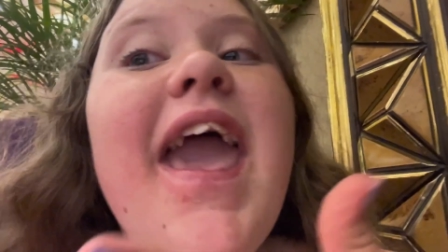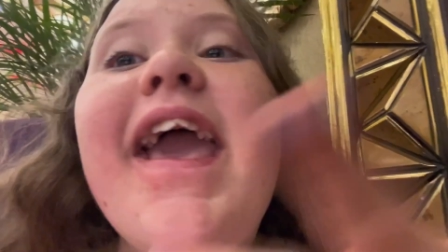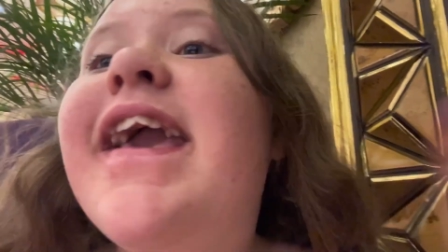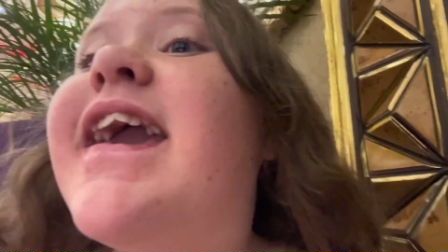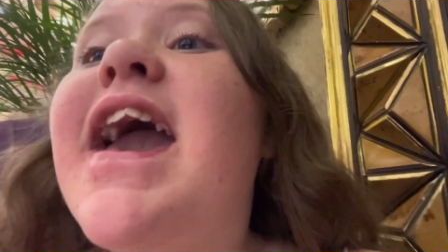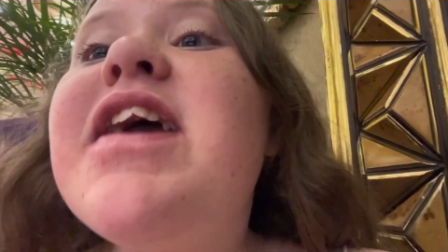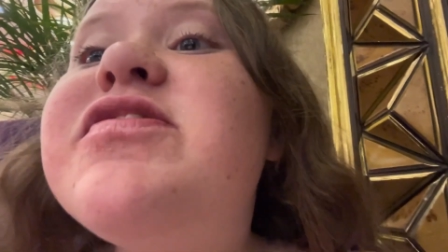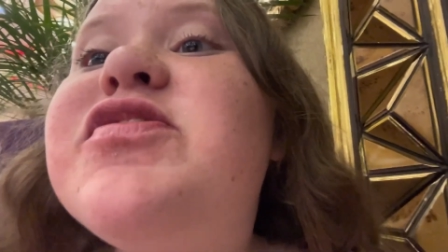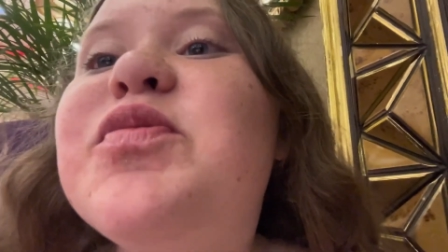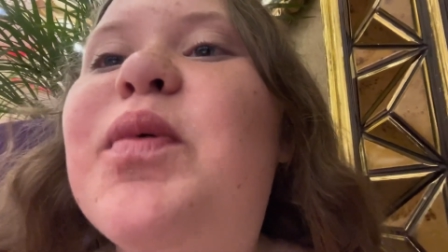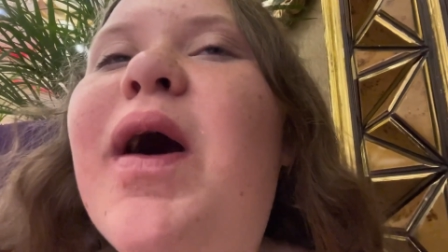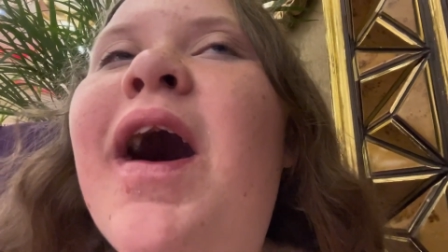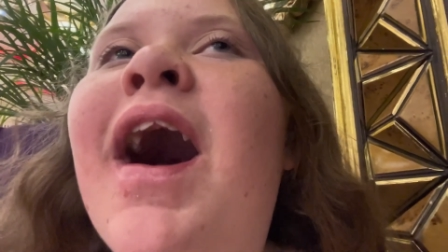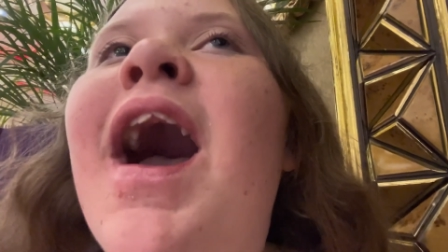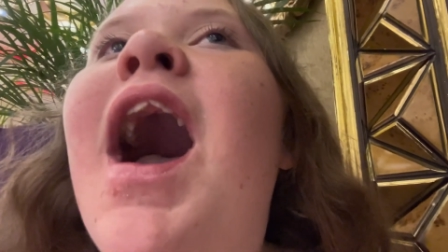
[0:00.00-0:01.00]
in case you
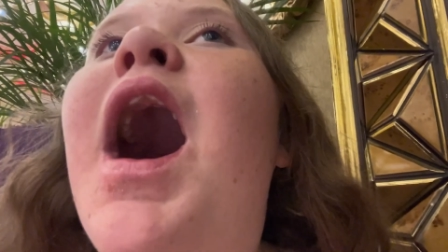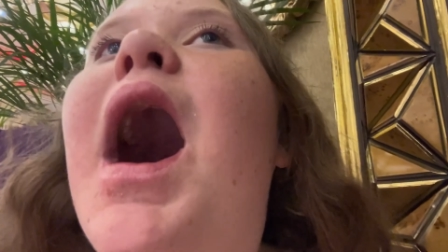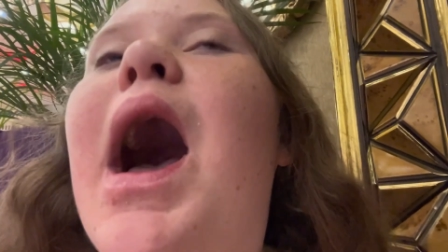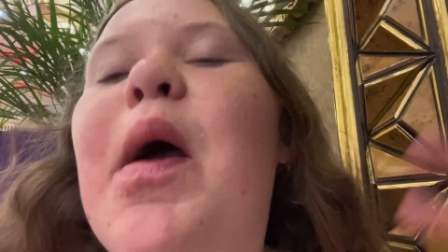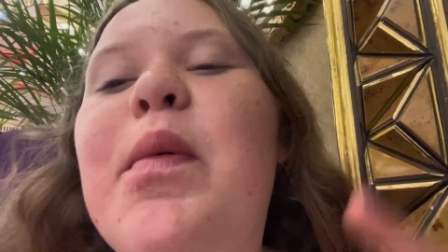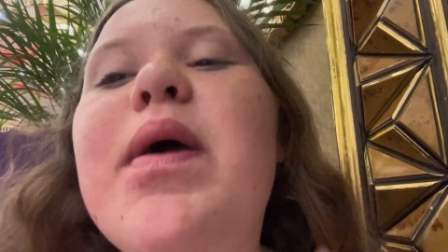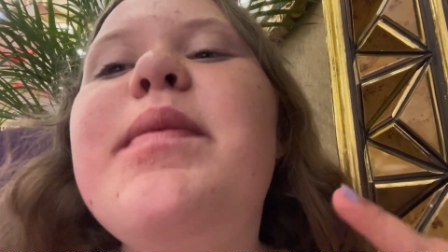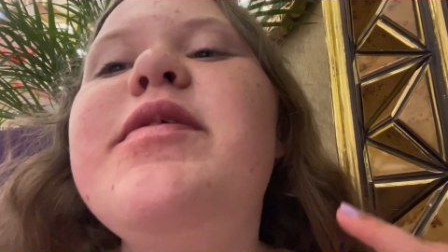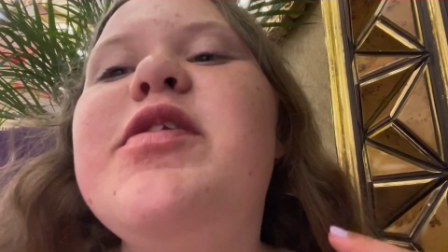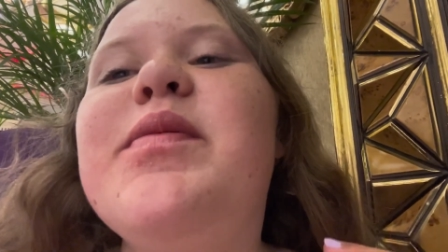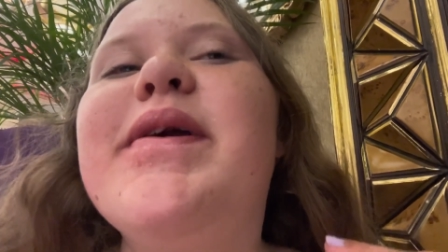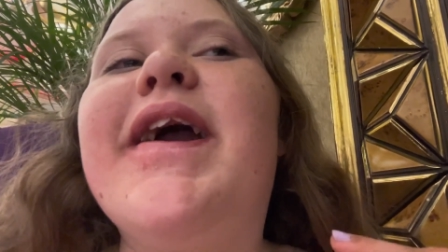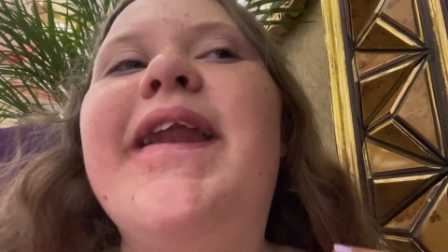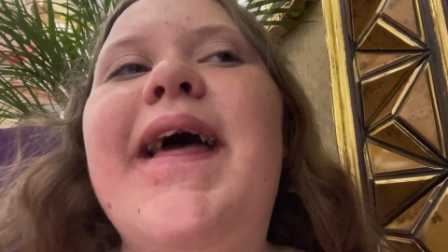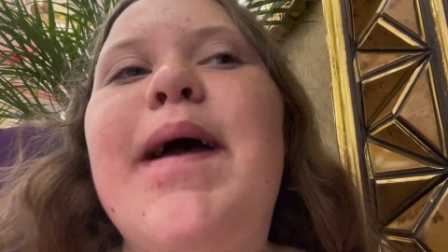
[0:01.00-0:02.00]
are, I will be
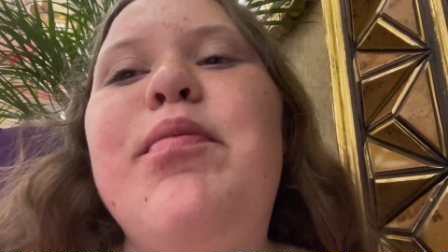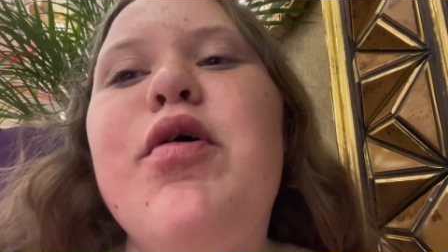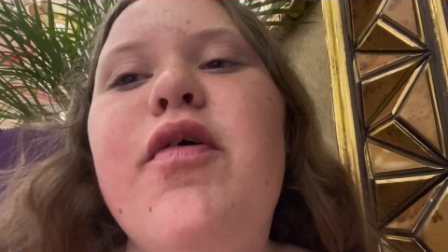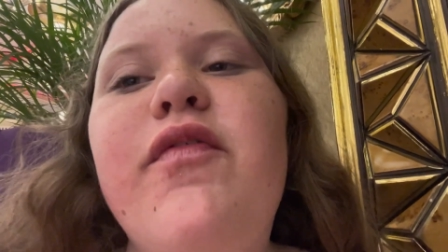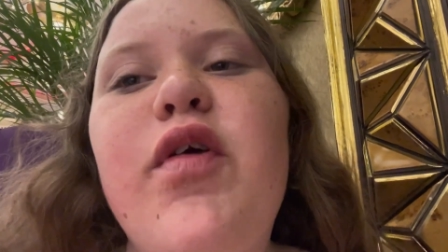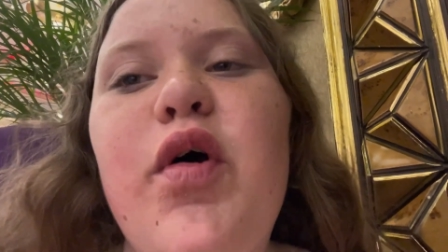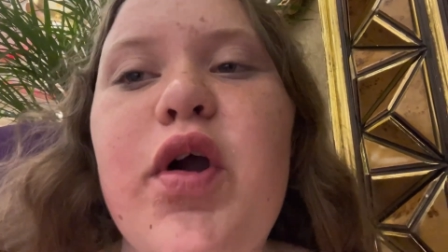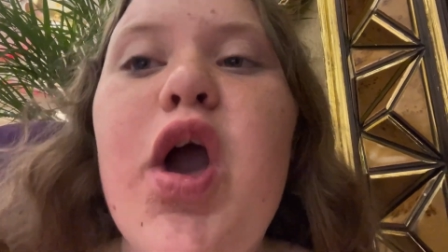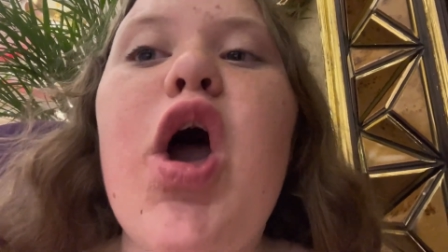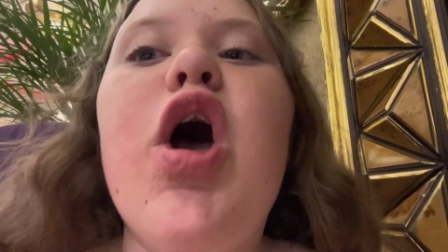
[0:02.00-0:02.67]
doing an airport vlog